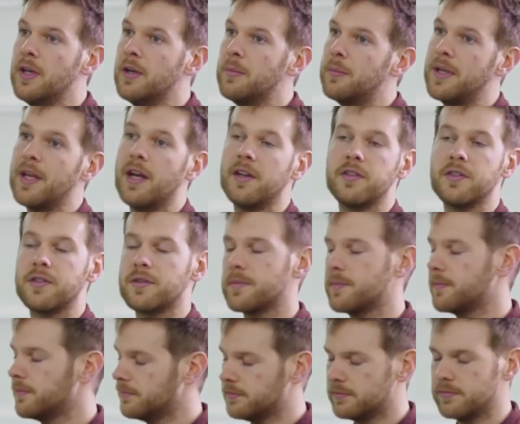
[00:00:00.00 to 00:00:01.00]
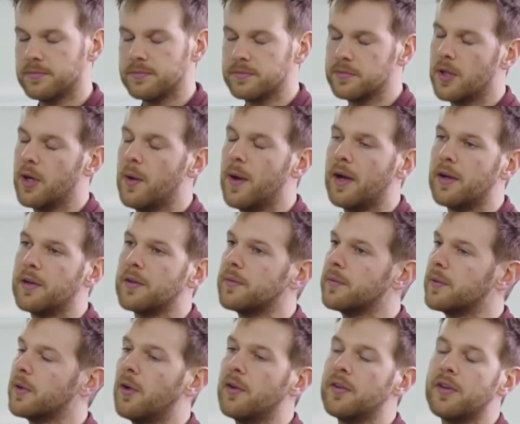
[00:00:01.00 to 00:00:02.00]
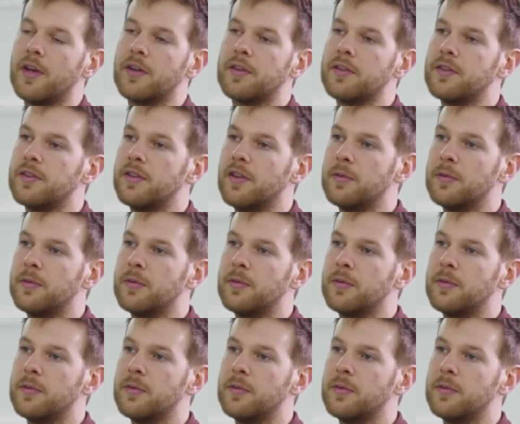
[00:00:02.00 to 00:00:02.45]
But just go out and contact